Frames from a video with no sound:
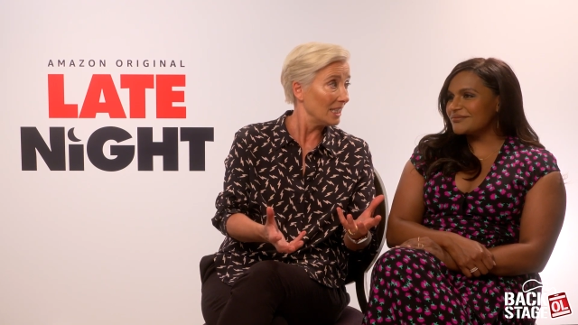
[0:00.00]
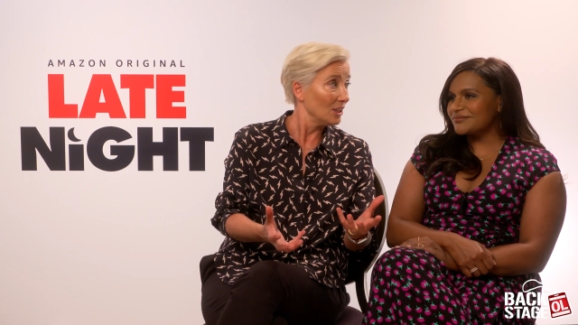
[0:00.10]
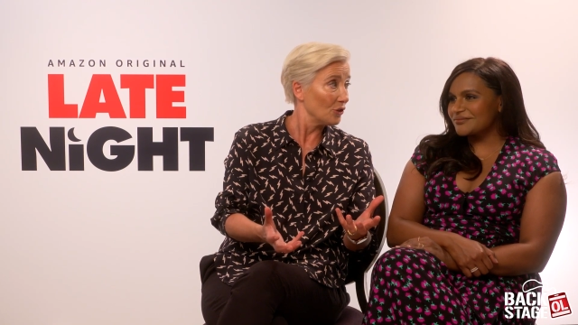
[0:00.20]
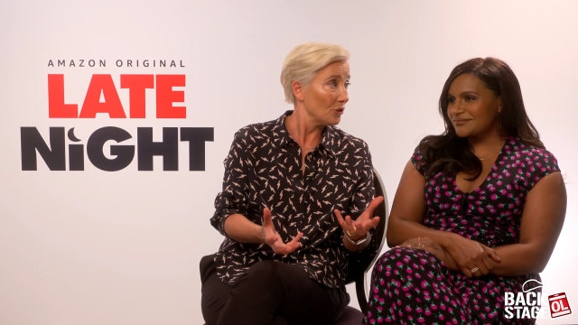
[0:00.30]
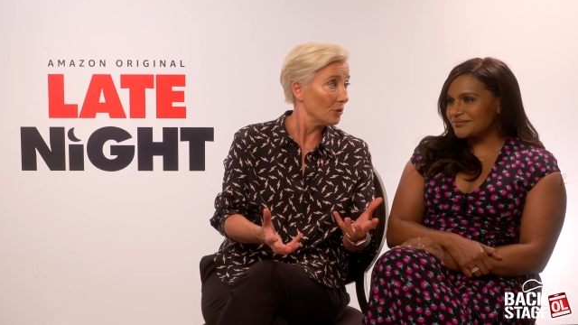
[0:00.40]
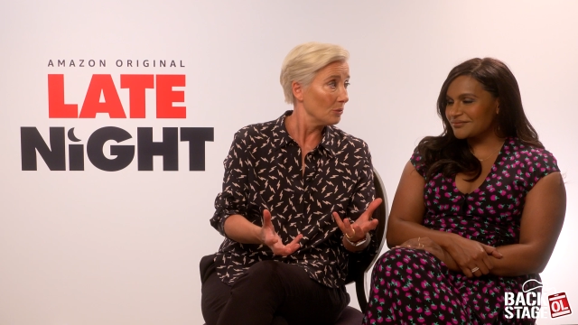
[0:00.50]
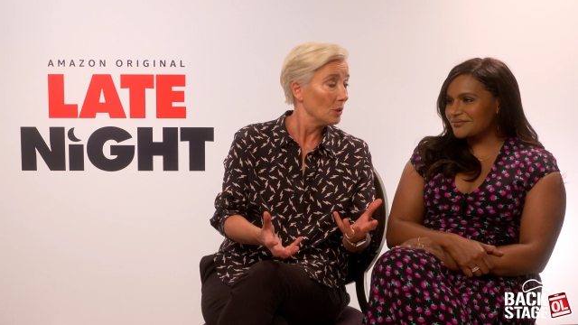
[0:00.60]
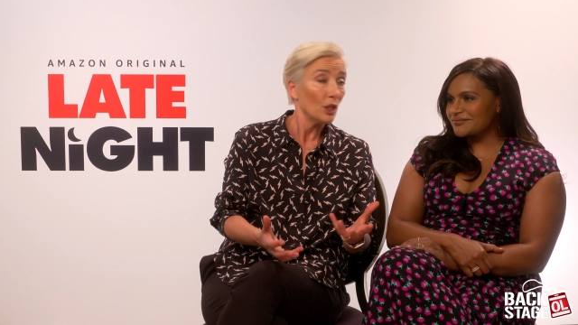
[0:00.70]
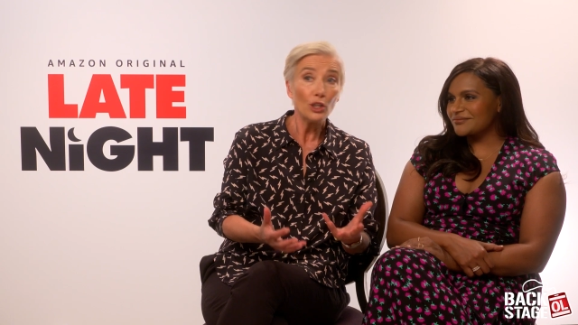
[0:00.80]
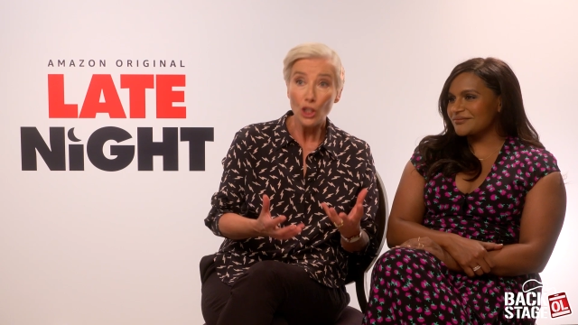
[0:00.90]
Speaker 1: into
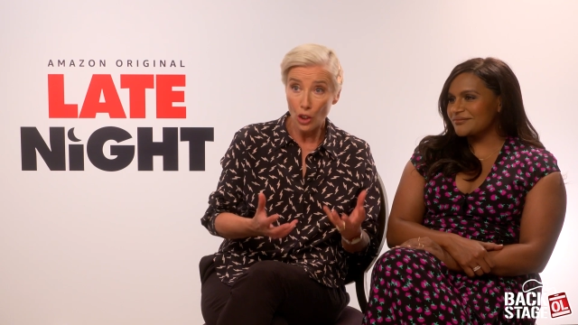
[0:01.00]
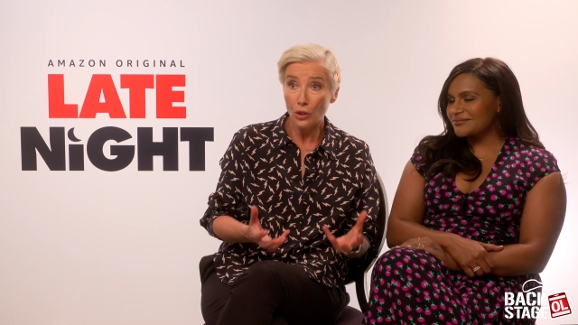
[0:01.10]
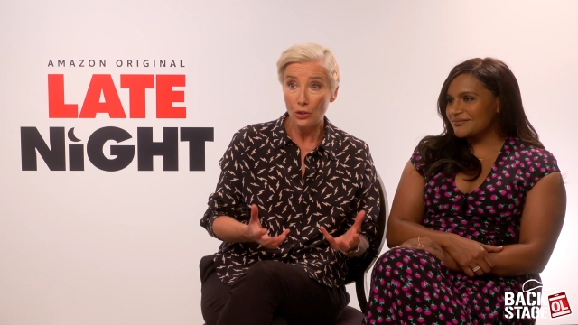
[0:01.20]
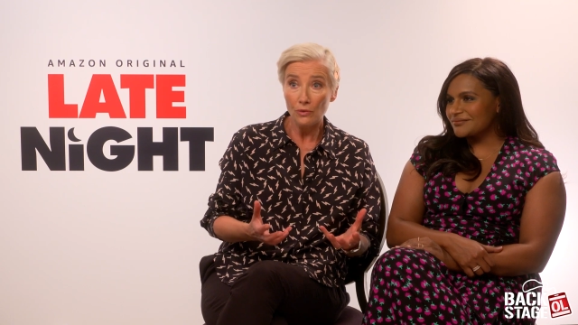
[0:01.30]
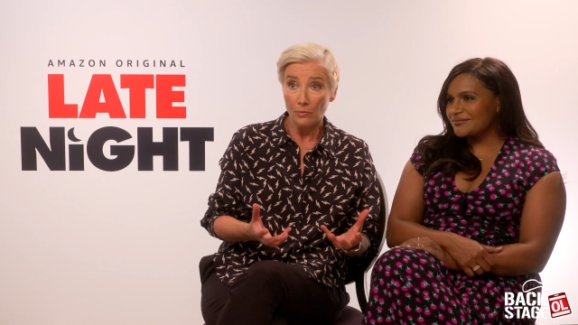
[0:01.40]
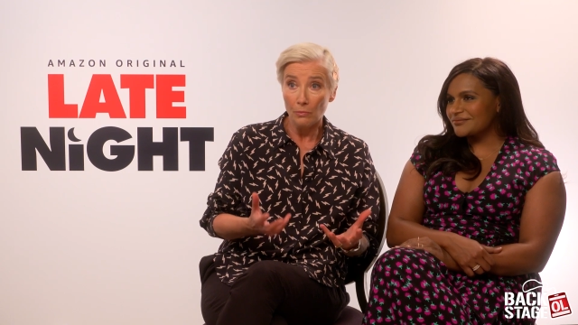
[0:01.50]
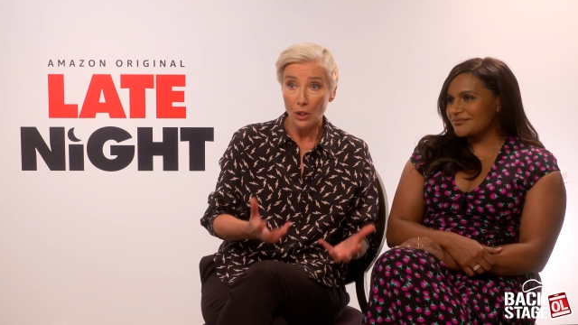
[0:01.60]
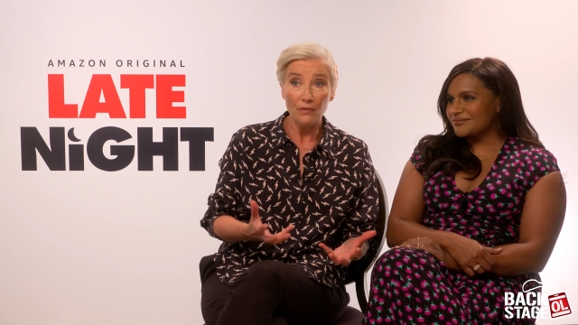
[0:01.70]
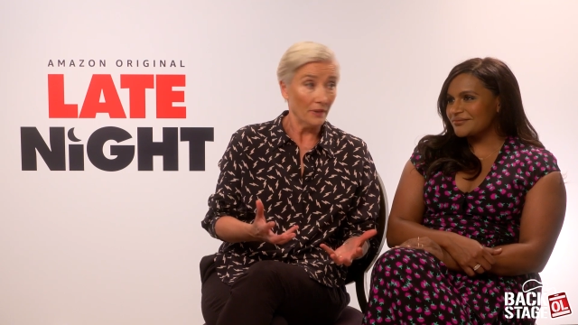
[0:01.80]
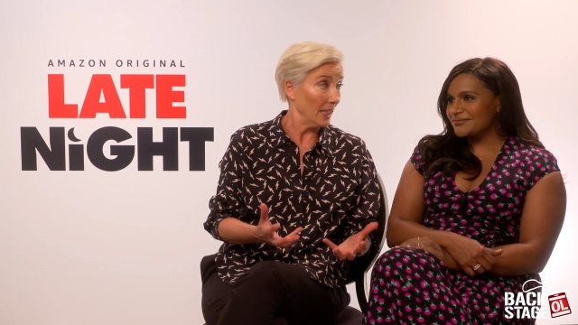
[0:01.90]
good
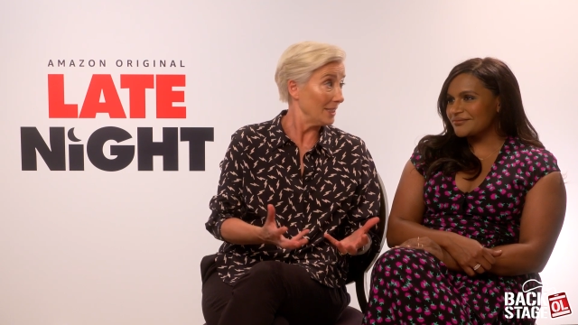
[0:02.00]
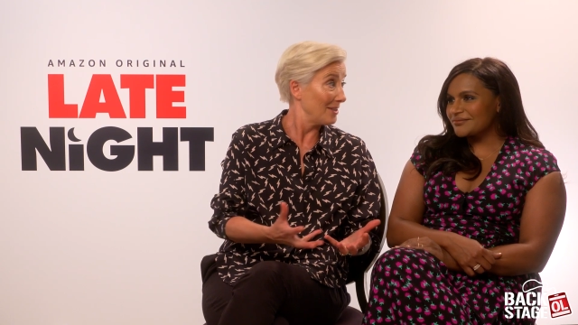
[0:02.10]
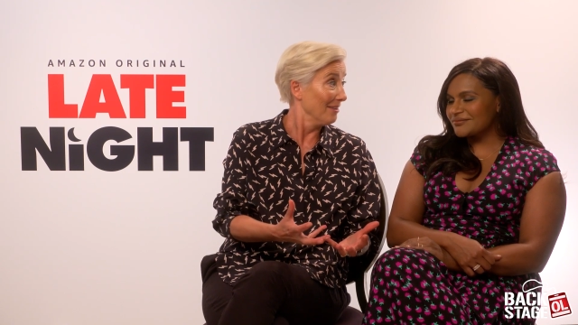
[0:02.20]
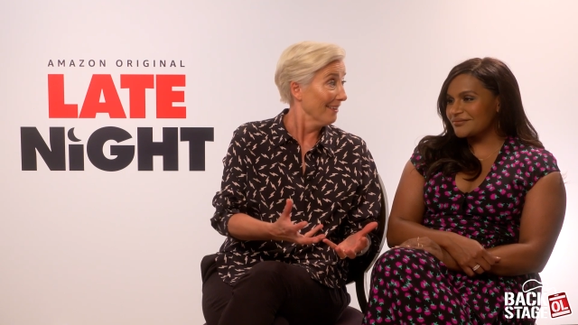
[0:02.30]
movies.